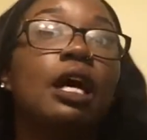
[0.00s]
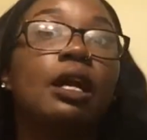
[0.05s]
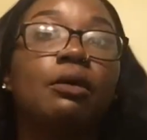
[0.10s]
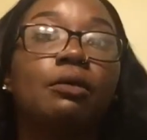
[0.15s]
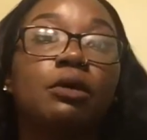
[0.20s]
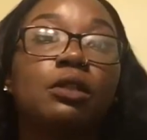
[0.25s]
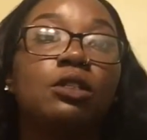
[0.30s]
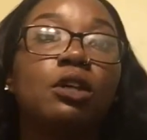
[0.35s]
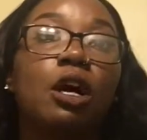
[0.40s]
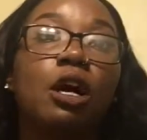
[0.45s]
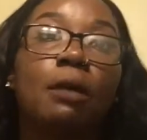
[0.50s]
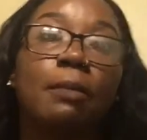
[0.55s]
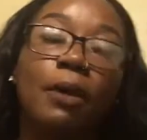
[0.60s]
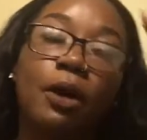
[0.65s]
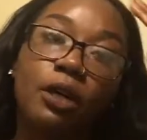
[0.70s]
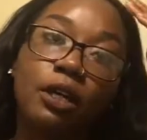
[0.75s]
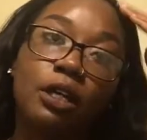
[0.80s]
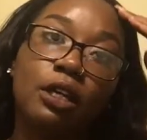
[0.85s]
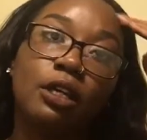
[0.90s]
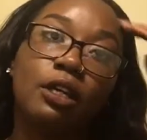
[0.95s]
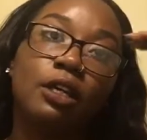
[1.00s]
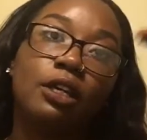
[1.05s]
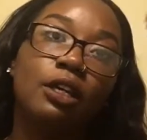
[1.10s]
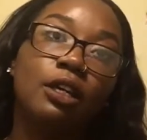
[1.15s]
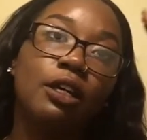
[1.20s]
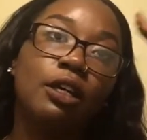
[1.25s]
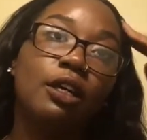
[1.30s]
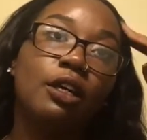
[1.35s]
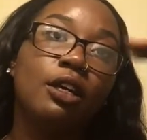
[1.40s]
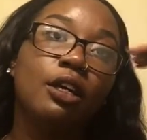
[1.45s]
I don't want to talk about it
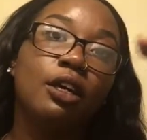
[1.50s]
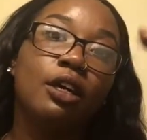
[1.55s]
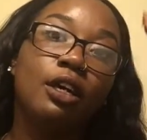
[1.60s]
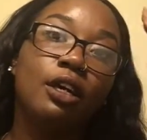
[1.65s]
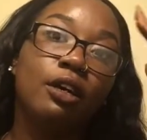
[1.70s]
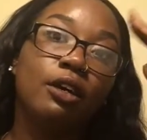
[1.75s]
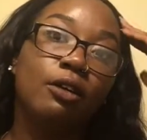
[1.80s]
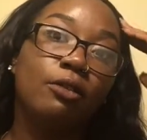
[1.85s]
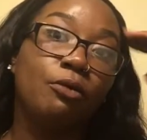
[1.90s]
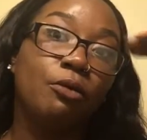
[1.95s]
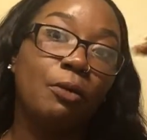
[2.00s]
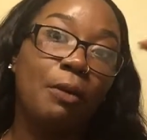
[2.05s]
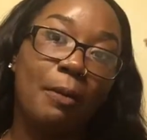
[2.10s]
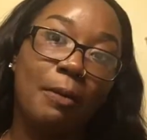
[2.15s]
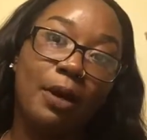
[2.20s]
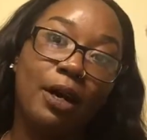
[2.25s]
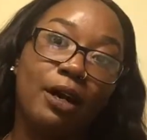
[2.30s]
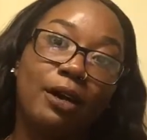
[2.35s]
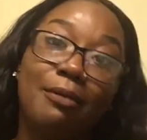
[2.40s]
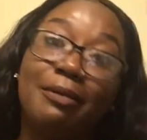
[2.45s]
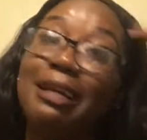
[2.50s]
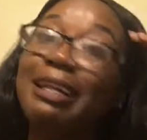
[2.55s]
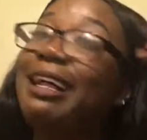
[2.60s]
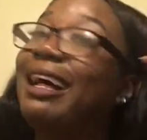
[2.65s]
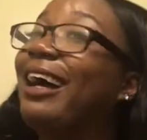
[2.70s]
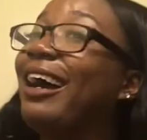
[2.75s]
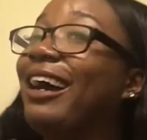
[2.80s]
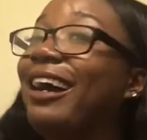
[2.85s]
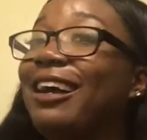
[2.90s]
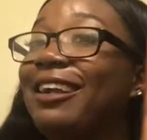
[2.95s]
with my mom.
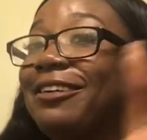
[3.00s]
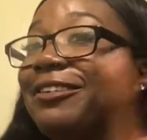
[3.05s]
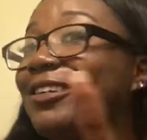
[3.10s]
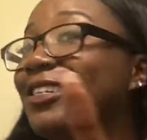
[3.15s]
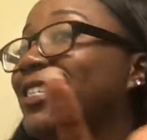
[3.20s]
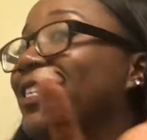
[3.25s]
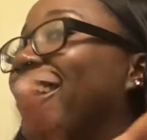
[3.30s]
I don't want